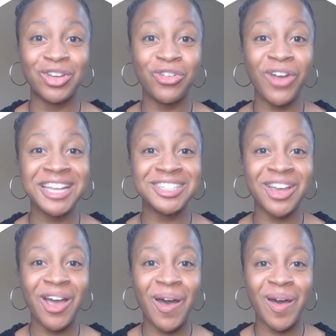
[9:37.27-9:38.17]
Great
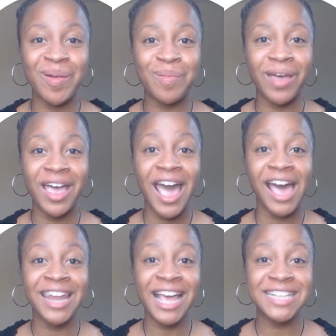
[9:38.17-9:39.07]
job!
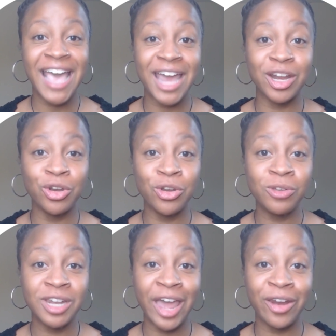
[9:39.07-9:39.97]
Let's add a new
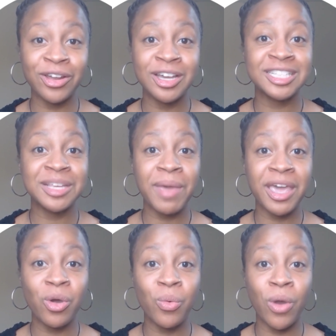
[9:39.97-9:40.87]
letter to
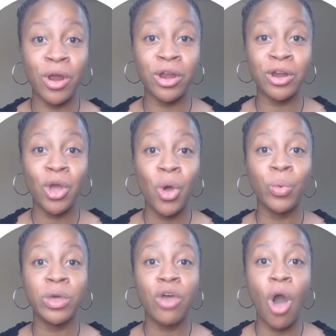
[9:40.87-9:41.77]
make a word
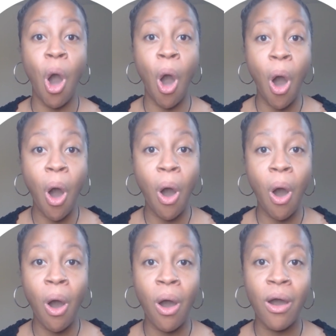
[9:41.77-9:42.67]
with
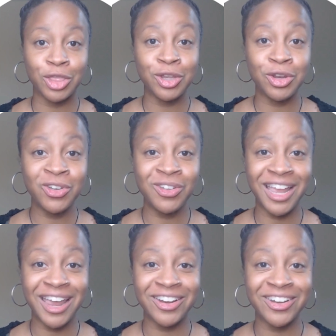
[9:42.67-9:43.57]
all. The new
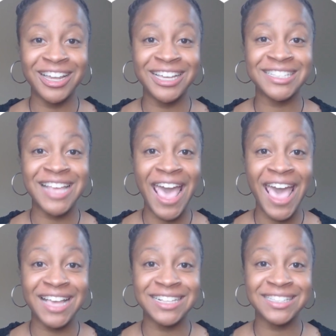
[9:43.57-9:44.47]
letter is
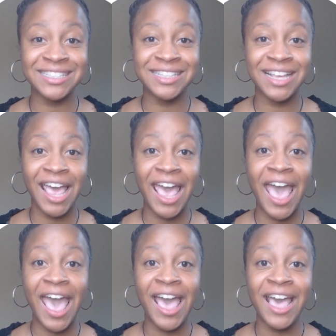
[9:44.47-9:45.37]
S.
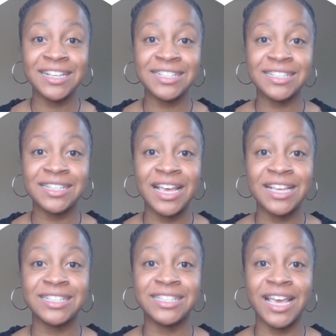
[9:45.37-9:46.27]
S
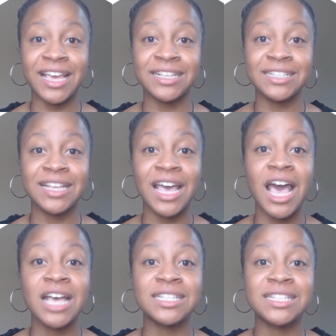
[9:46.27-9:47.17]
says
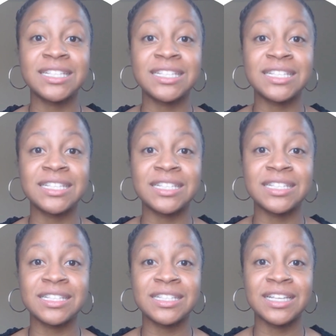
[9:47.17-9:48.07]
S.
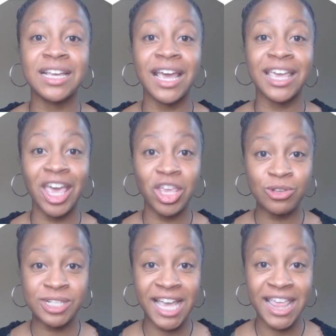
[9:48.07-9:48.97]
Can you
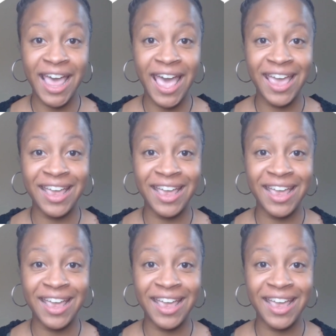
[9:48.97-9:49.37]
say that?